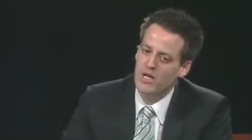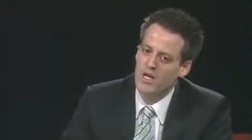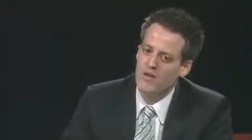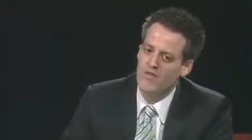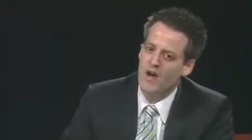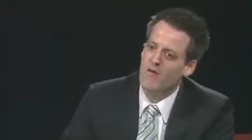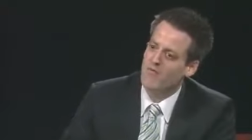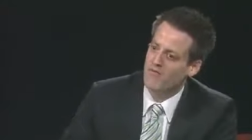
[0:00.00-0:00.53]

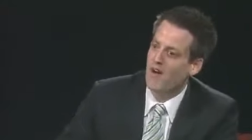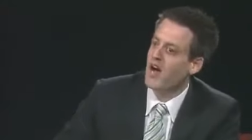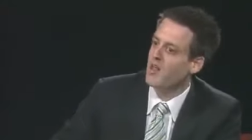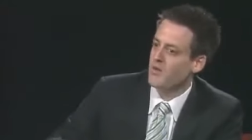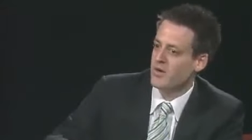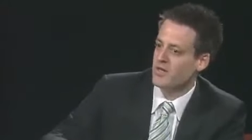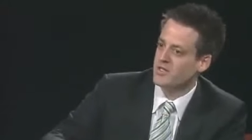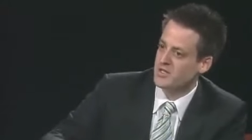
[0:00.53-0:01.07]
if I'm
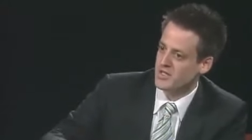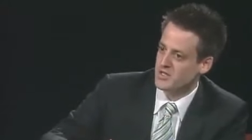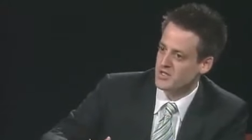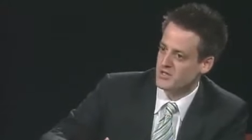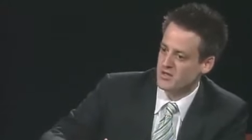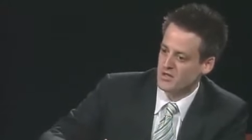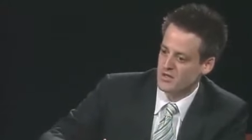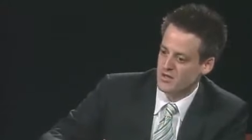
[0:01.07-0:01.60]
following
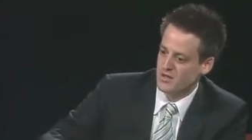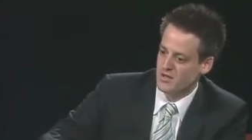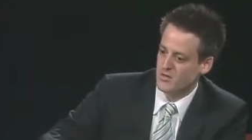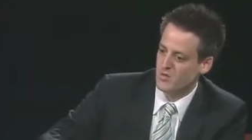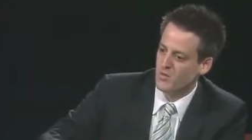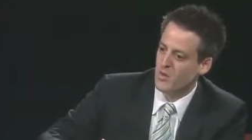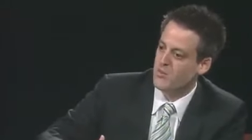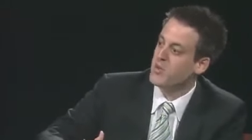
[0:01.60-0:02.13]
just
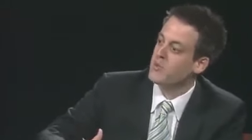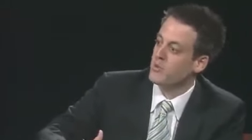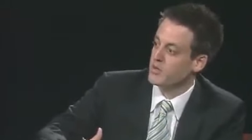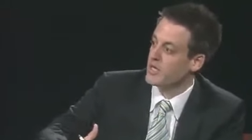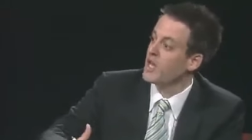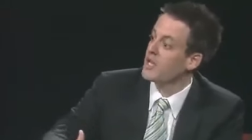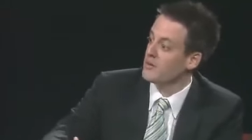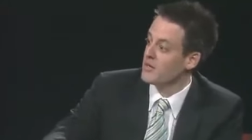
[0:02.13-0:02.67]
what people
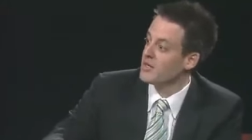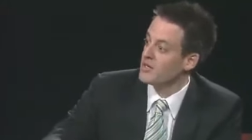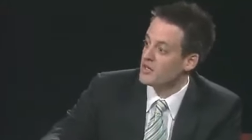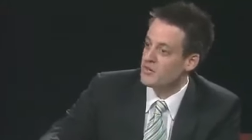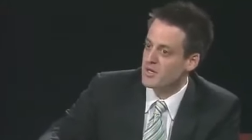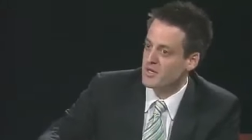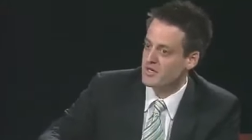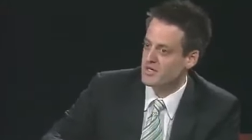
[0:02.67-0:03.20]
are telling me to
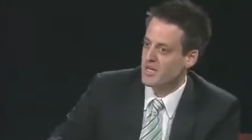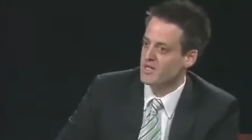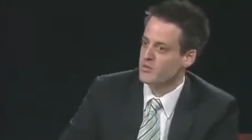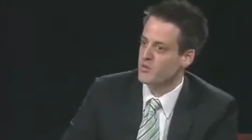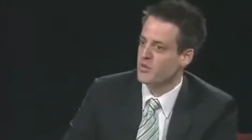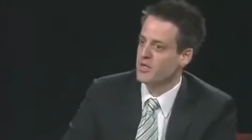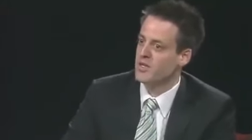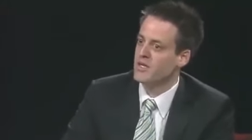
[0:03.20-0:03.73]
do because
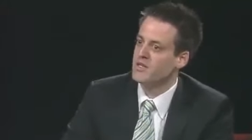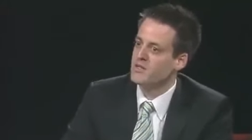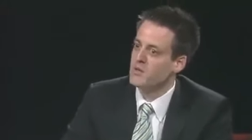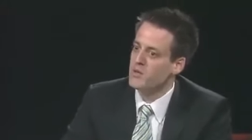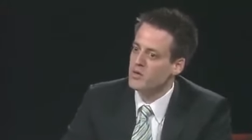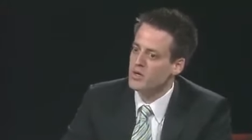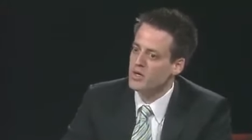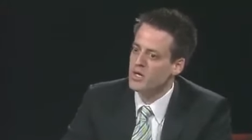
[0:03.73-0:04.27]
that's what it is,
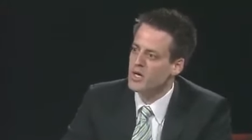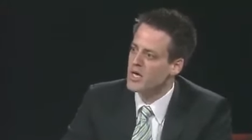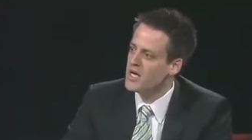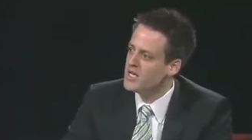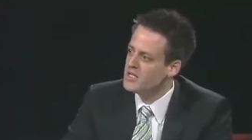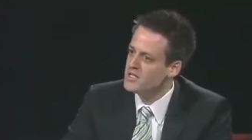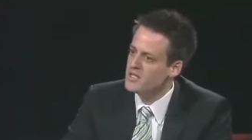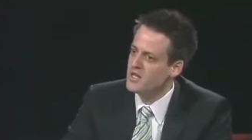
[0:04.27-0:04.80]
or
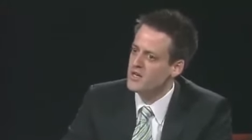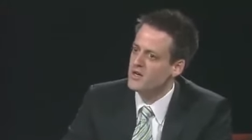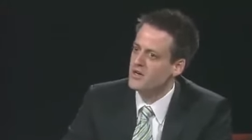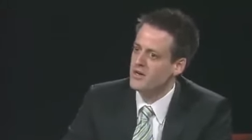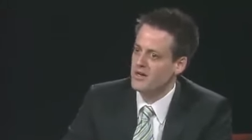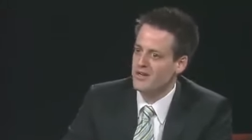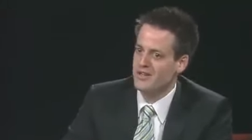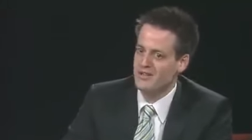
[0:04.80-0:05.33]
is
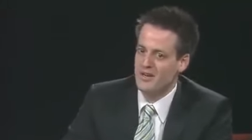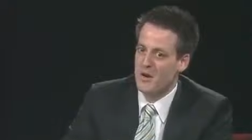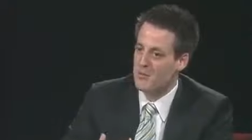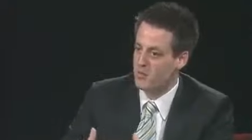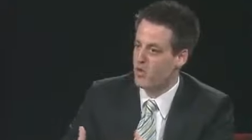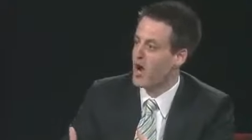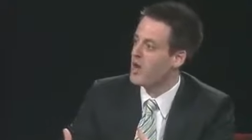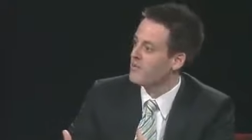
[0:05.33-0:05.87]
there
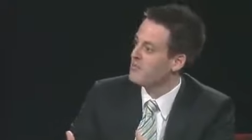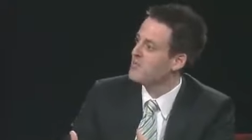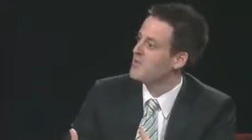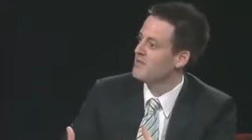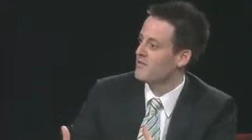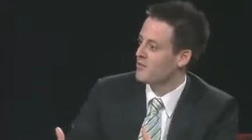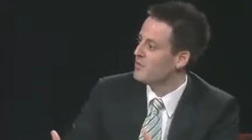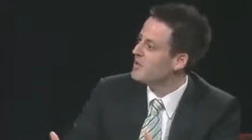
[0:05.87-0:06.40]
a problem
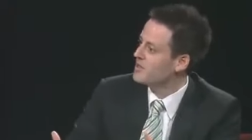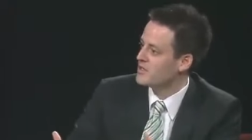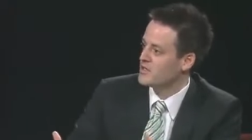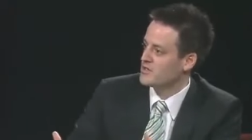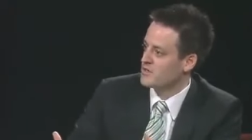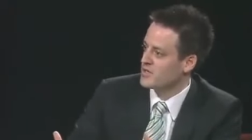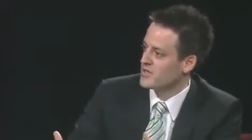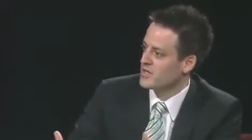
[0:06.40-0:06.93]
in the food
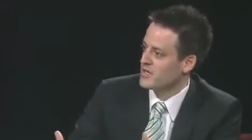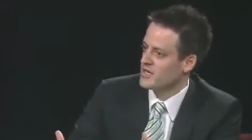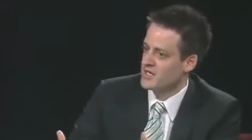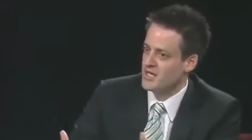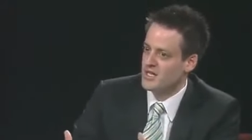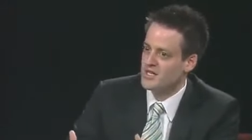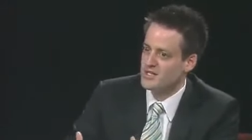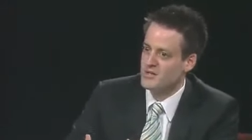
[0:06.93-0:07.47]
industry?
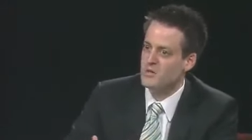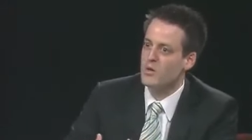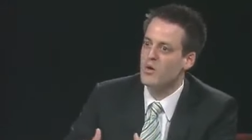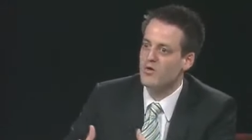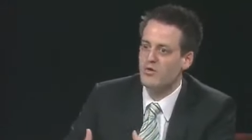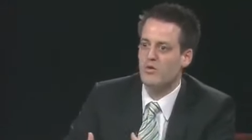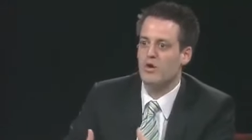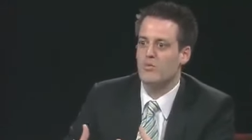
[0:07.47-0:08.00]
Is there an
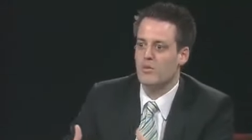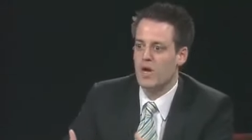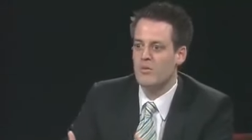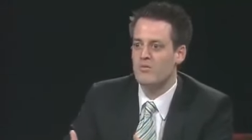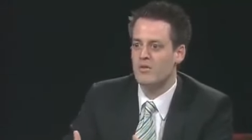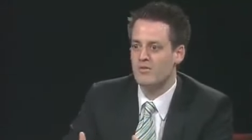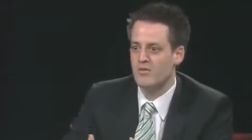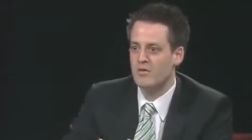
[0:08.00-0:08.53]
overall
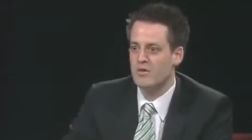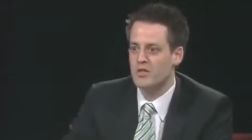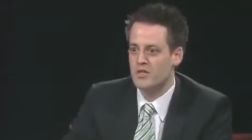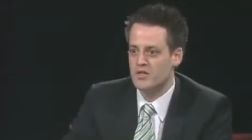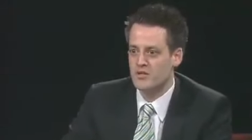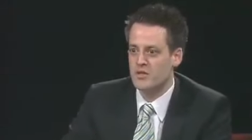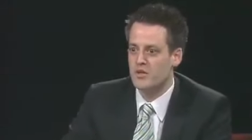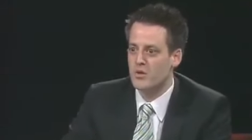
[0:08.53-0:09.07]
problem in the food
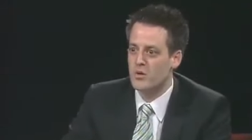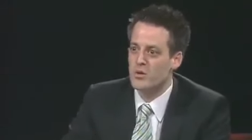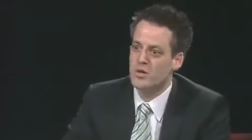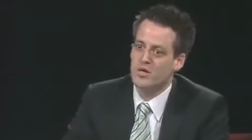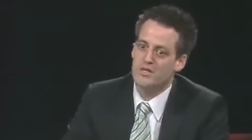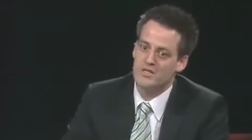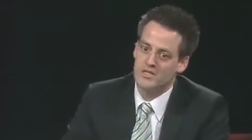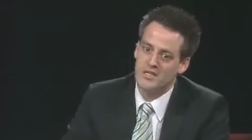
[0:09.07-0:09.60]
industry,
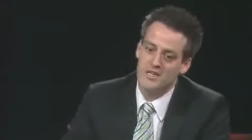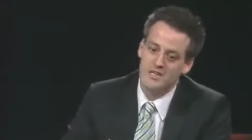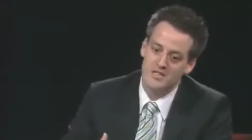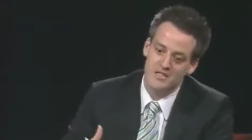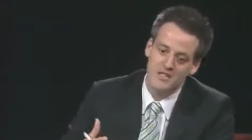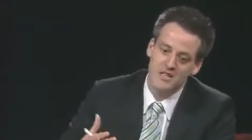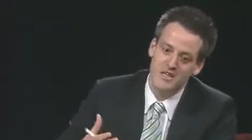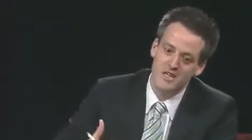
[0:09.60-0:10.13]
or is
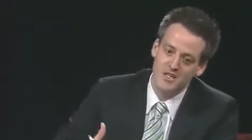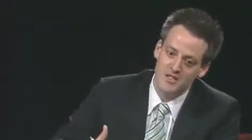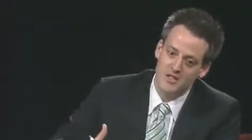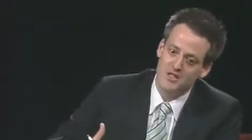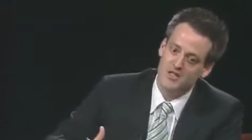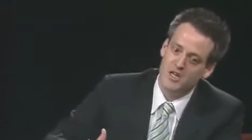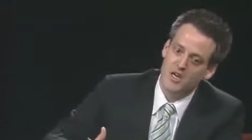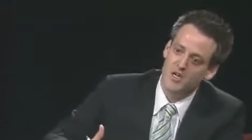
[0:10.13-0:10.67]
this
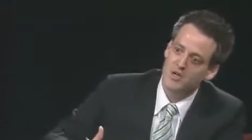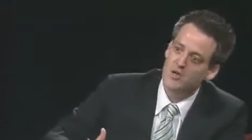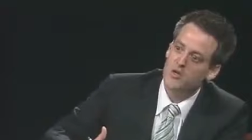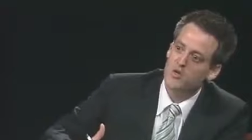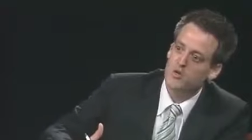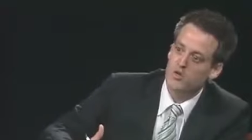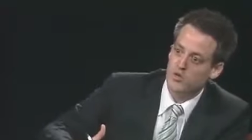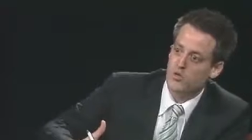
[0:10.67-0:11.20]
just a
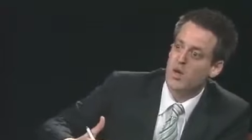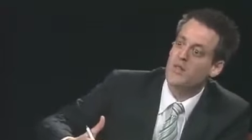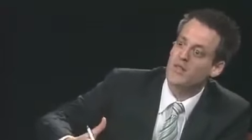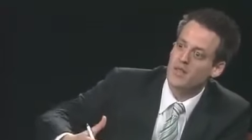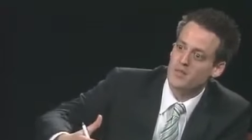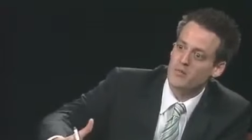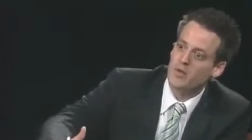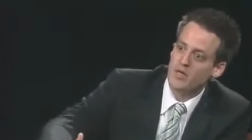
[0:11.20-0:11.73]
new
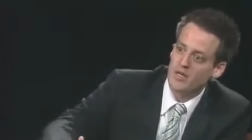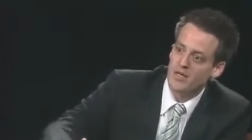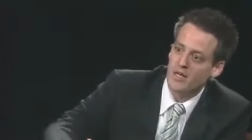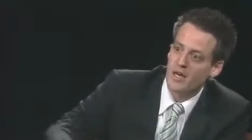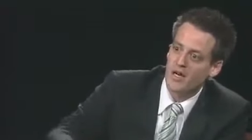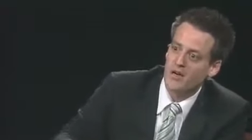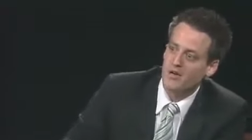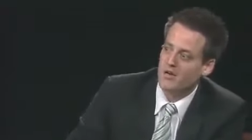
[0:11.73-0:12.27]
trend that's
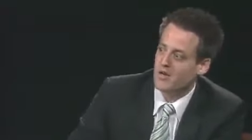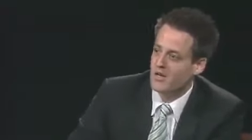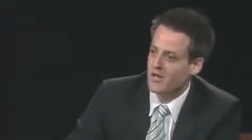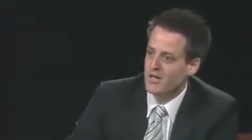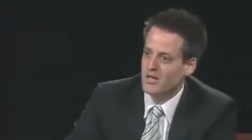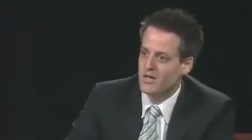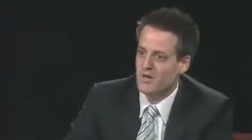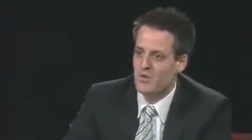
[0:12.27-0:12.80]
breaking out?
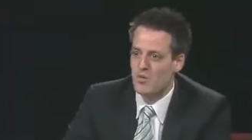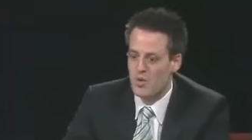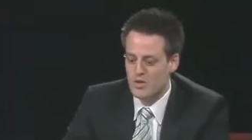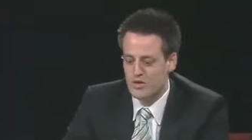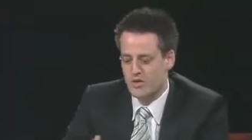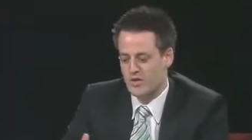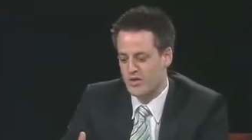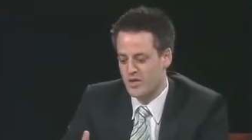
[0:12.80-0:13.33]
You know,
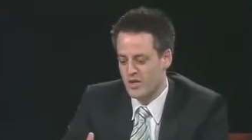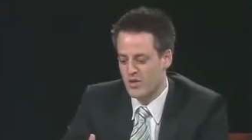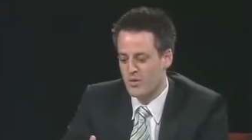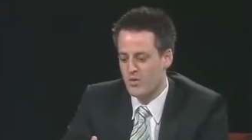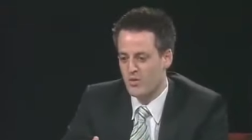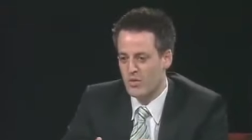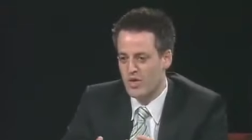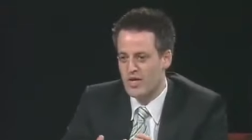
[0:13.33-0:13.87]
what's your, you
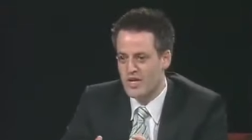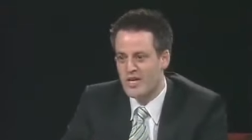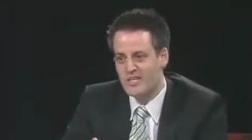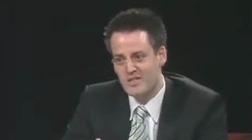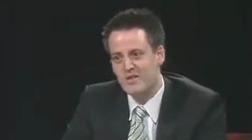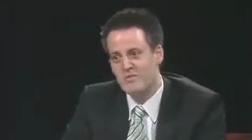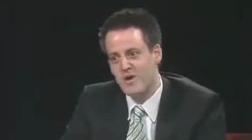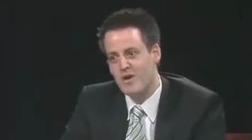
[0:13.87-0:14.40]
know,
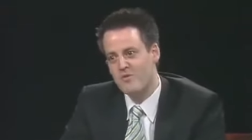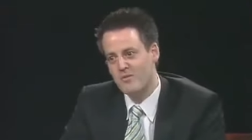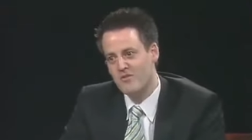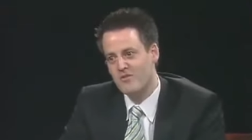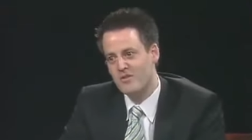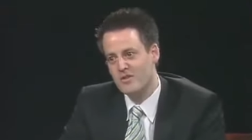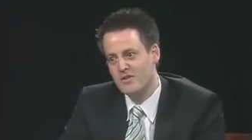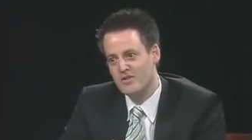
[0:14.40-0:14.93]
is there a problem in
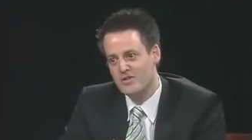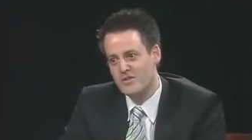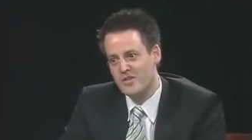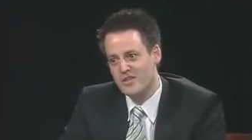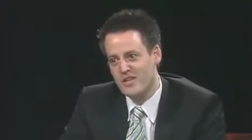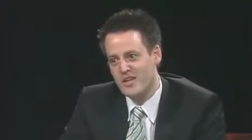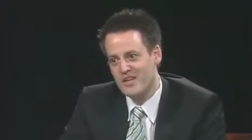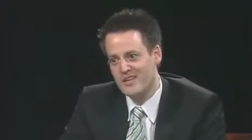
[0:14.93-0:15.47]
the food
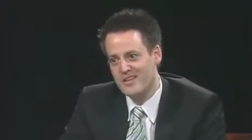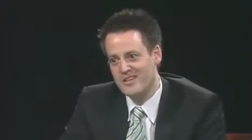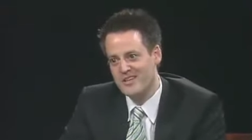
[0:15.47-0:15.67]
industry, Kate?